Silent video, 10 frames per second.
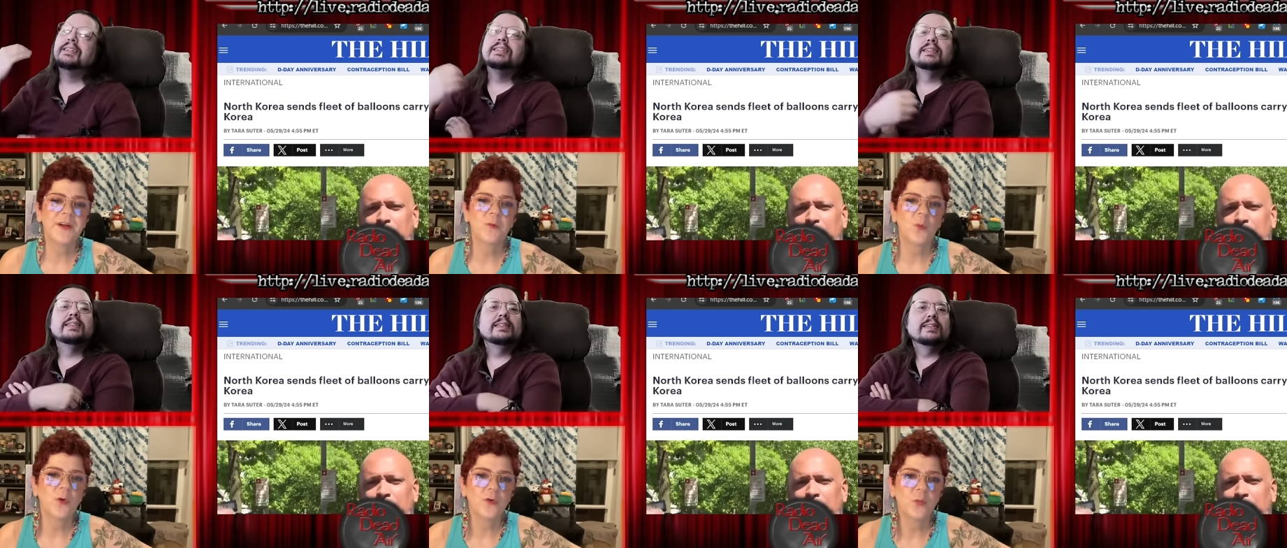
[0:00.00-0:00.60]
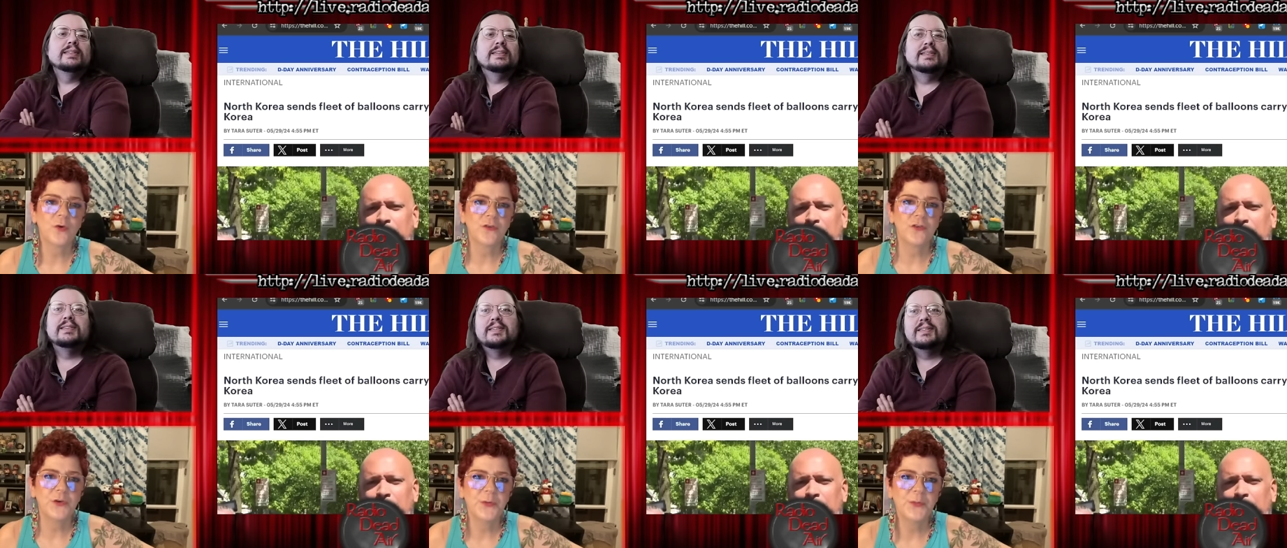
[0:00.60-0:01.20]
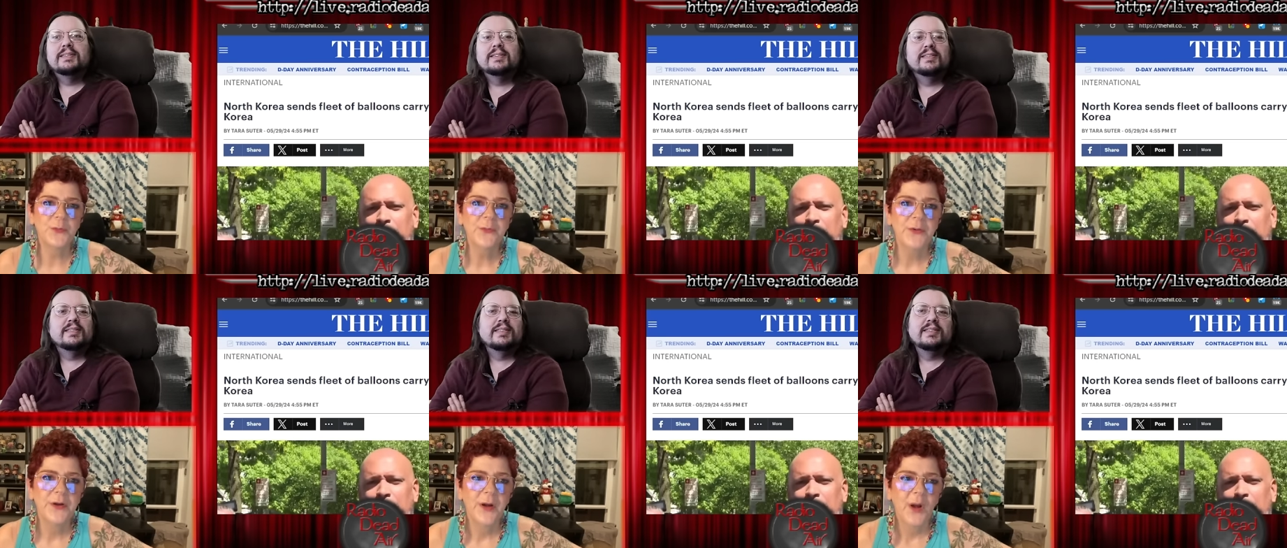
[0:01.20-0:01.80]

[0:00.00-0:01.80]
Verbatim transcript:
Speaker 1: during World War II,